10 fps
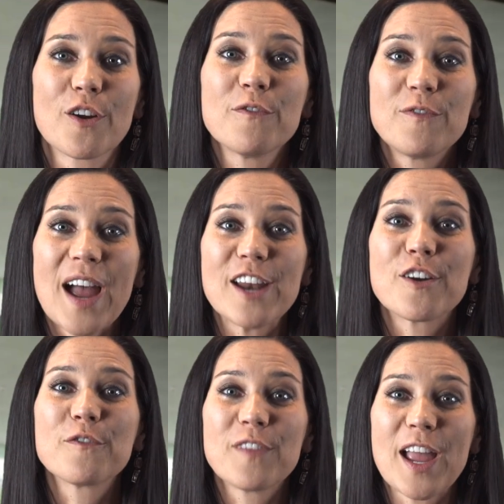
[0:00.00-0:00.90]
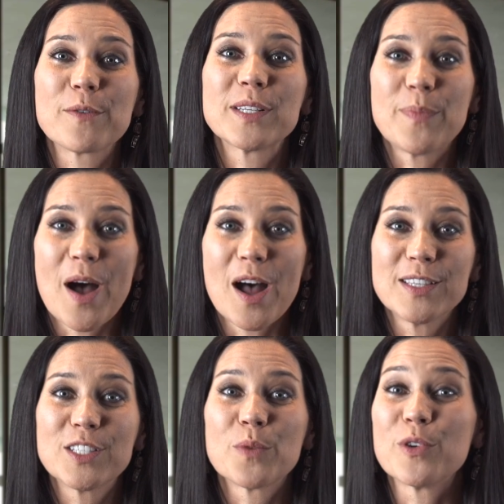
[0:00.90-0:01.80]
your fight or flight
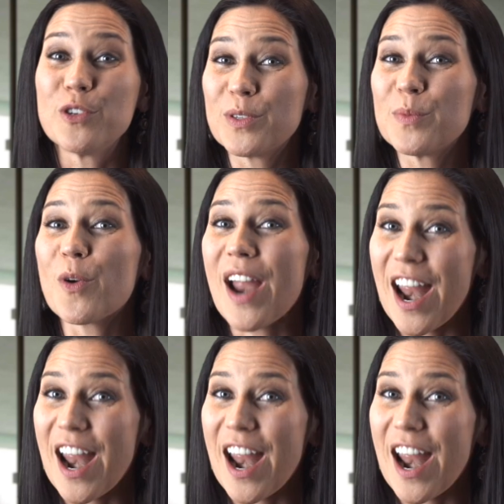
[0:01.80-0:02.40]
response to produce more